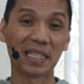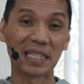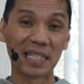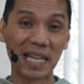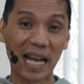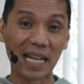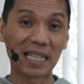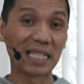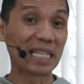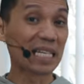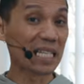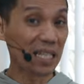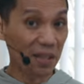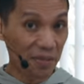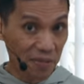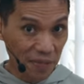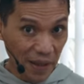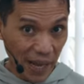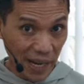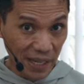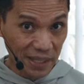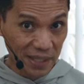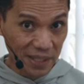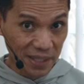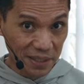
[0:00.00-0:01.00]
that in
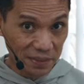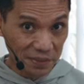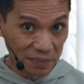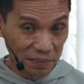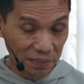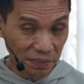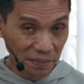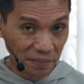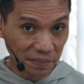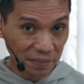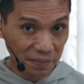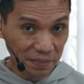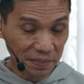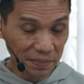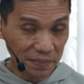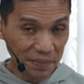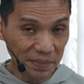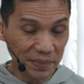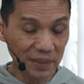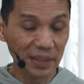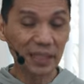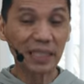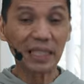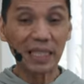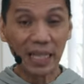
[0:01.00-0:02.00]
effect
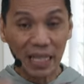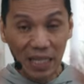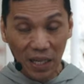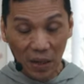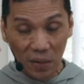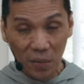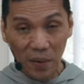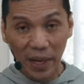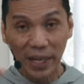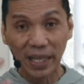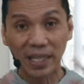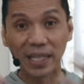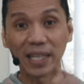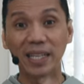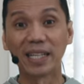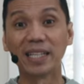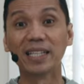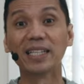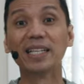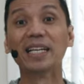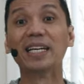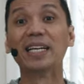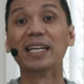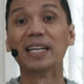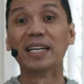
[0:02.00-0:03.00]
can
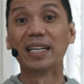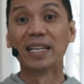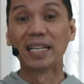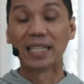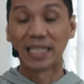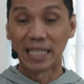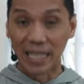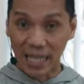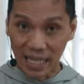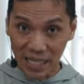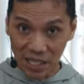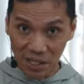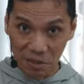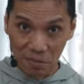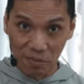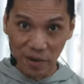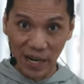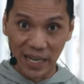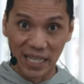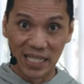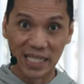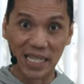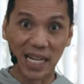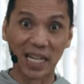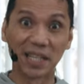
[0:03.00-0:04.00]
awaken the inner
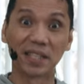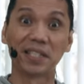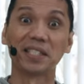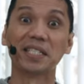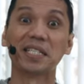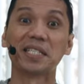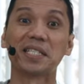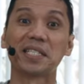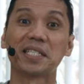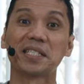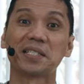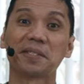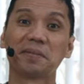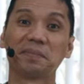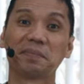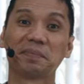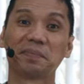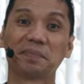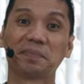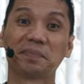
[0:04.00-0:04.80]
brain centers.